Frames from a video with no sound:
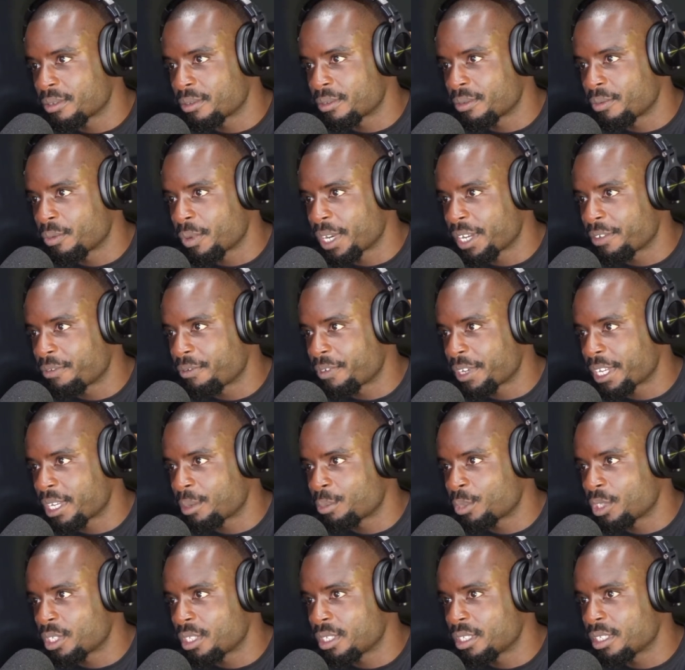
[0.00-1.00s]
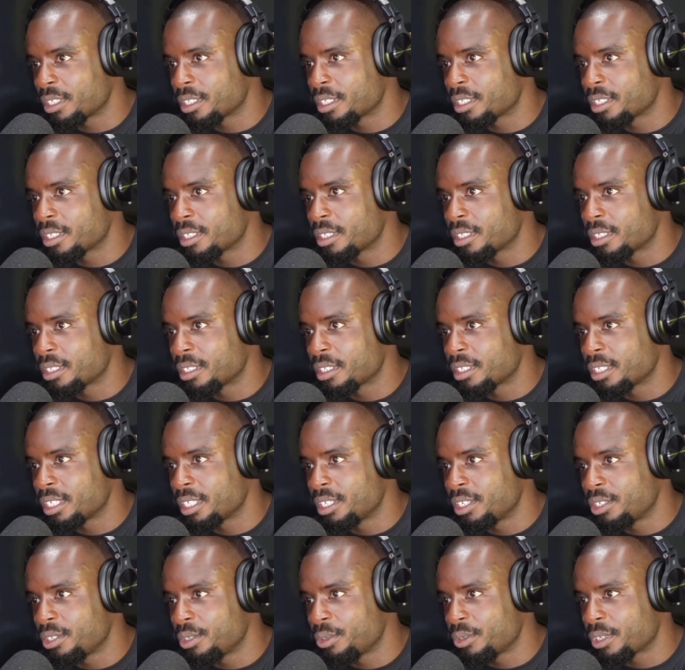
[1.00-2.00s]
white family in
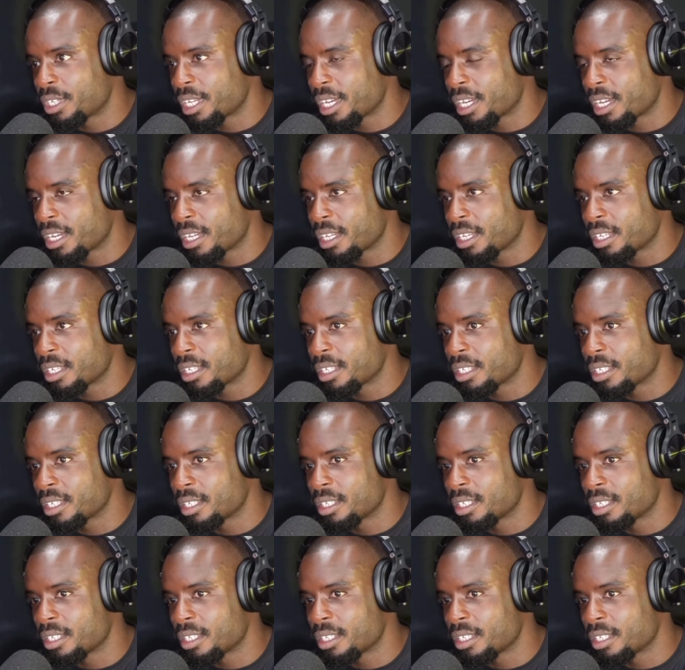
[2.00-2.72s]
the UK